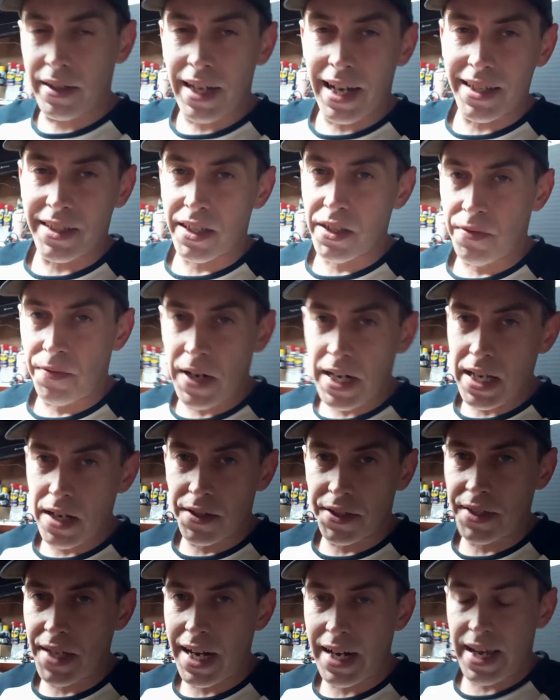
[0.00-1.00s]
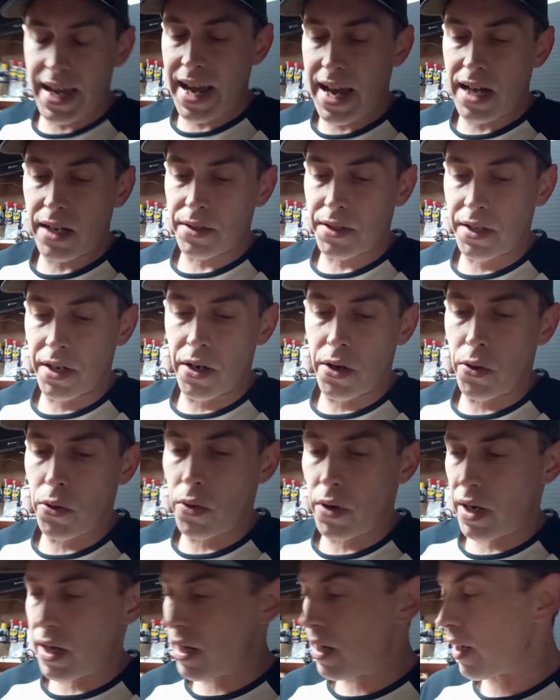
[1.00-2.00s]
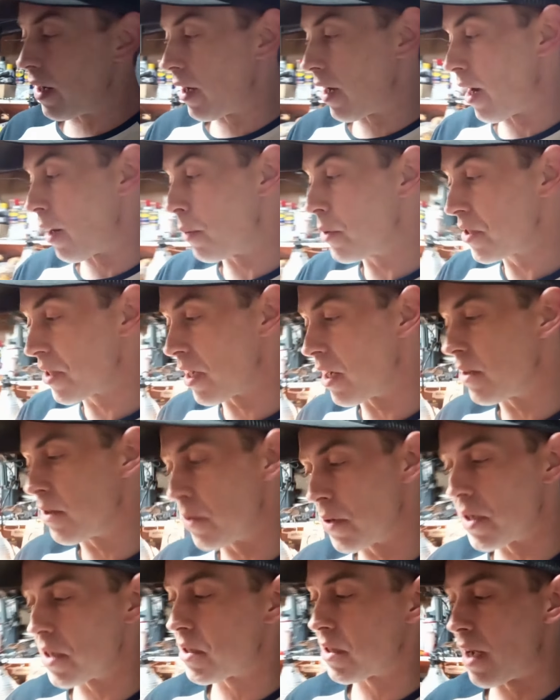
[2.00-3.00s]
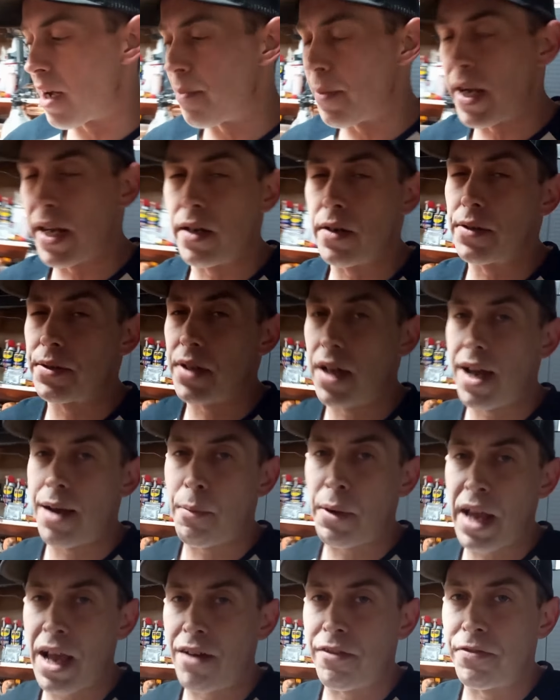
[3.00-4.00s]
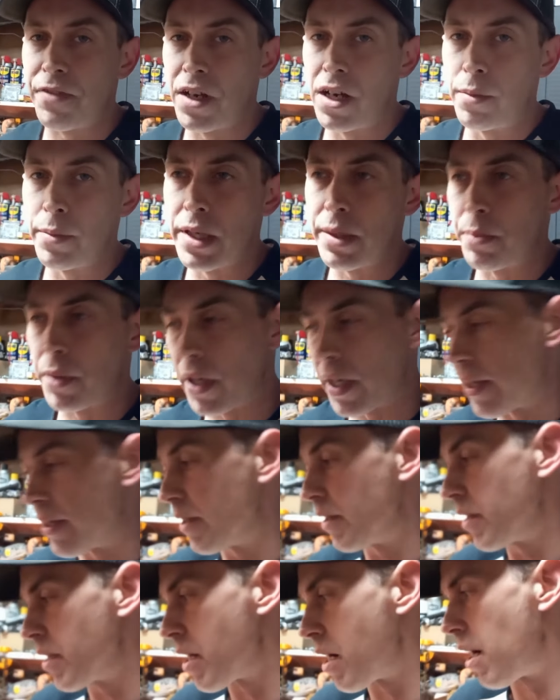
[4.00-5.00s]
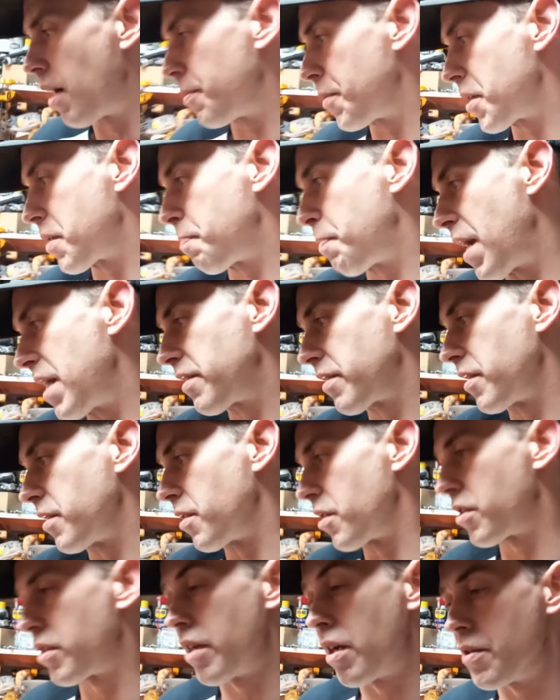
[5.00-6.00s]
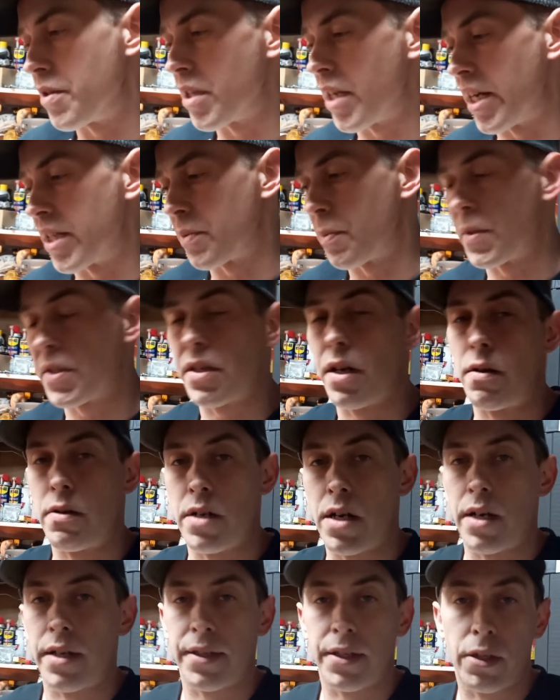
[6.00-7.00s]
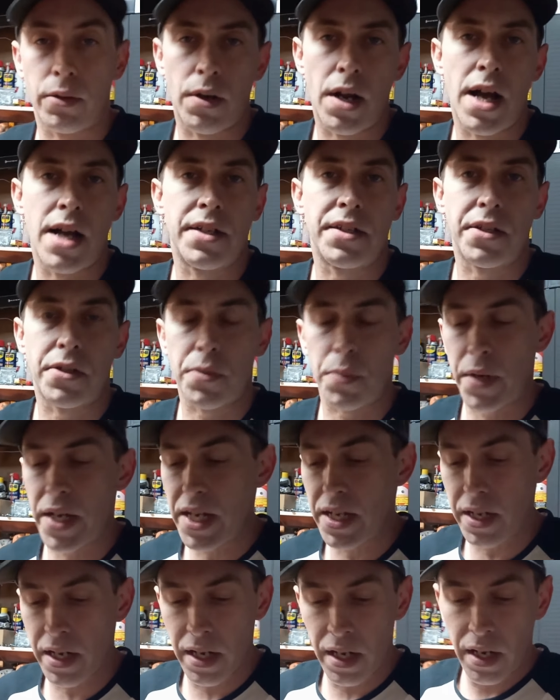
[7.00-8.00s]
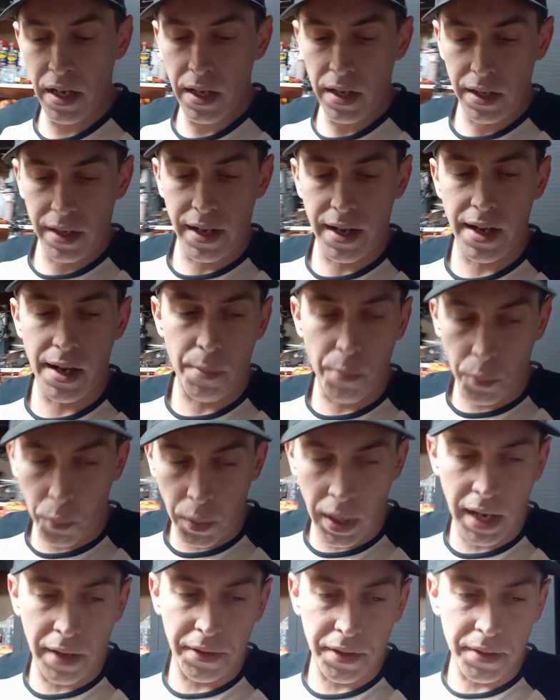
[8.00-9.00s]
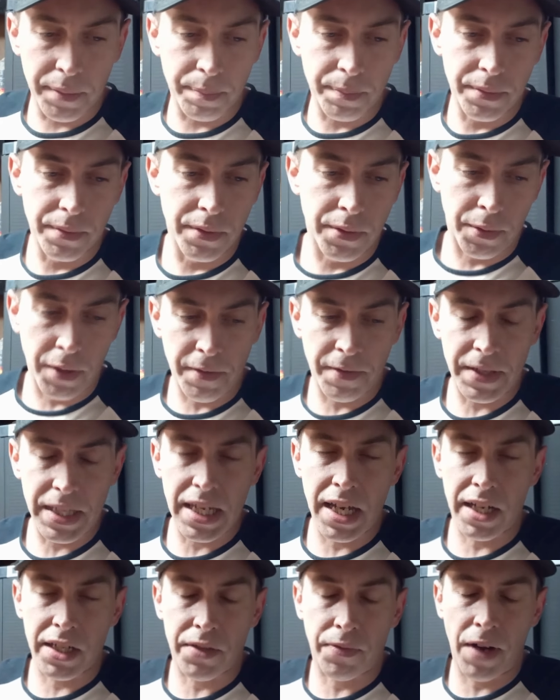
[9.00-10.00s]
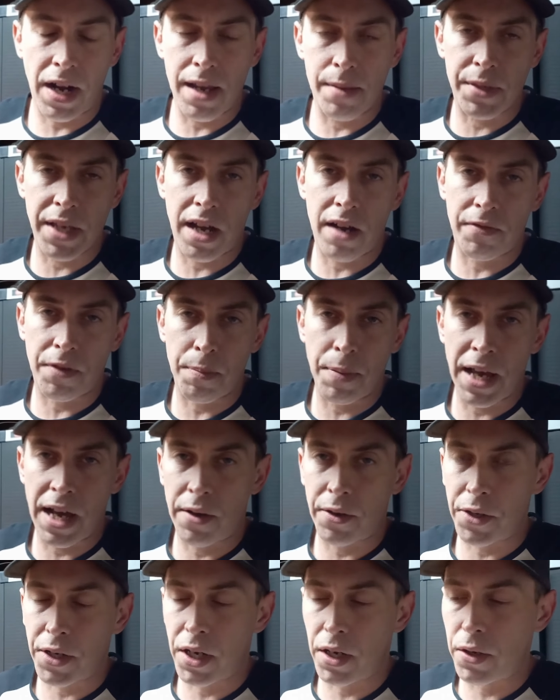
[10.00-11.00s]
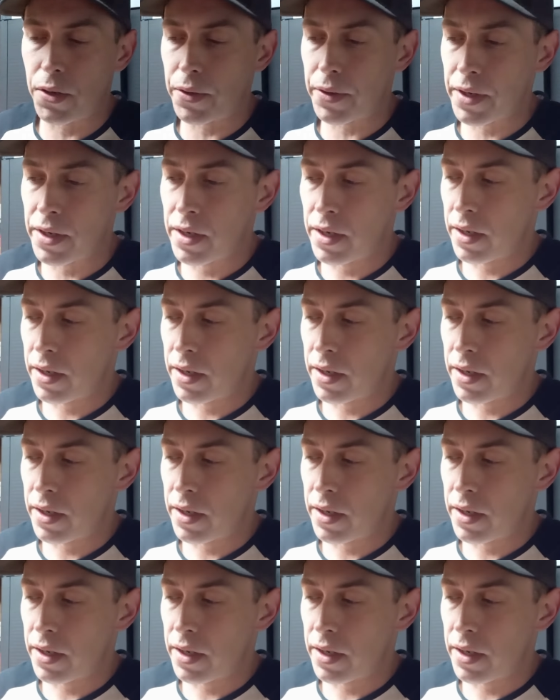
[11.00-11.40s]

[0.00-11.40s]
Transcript: guys, this video is not a how-to. Uh, I was going to do this on my own time without filming, but, you know, I'm just basically just showing you guys what's going on in the garage this week. um, while the three fifty X frame's out for powder coat.